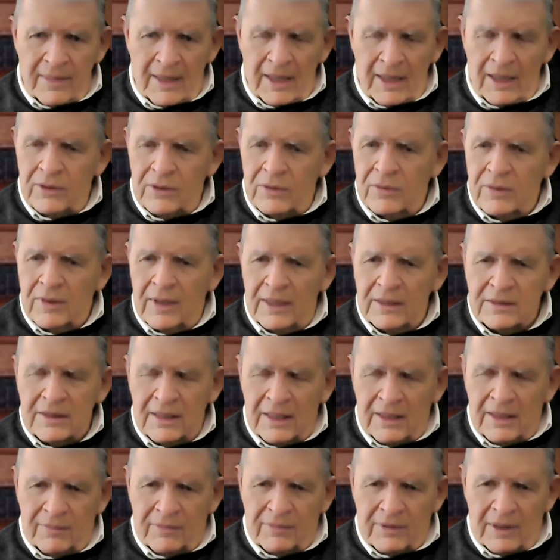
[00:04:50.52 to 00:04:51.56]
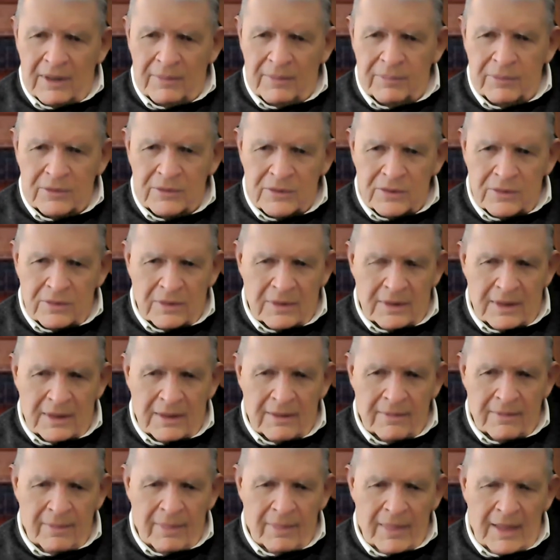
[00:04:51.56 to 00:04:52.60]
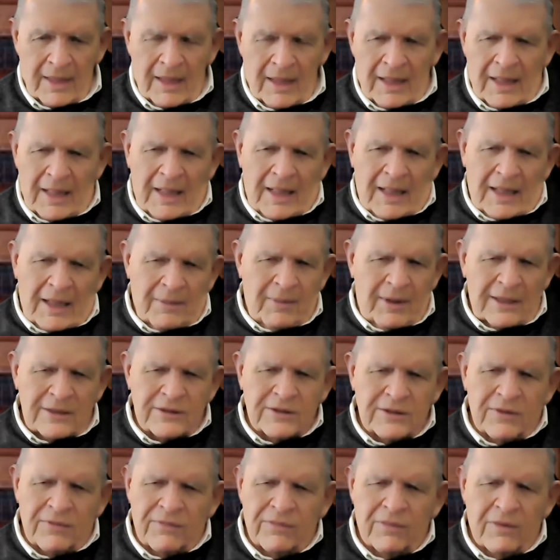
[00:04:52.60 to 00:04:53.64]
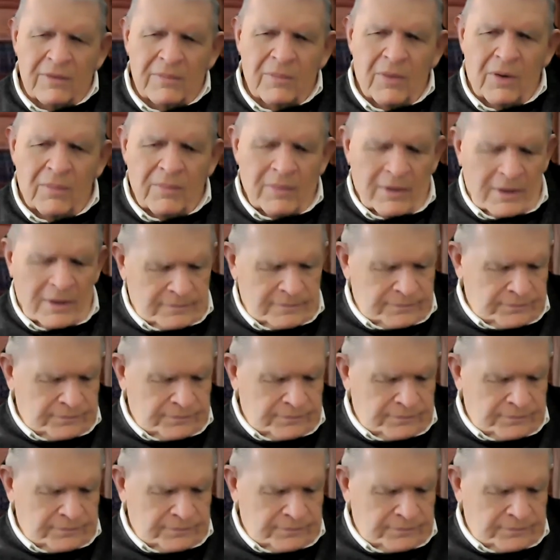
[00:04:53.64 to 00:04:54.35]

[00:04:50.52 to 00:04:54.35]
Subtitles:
and you'd like to have an opportunity. Imagine for a moment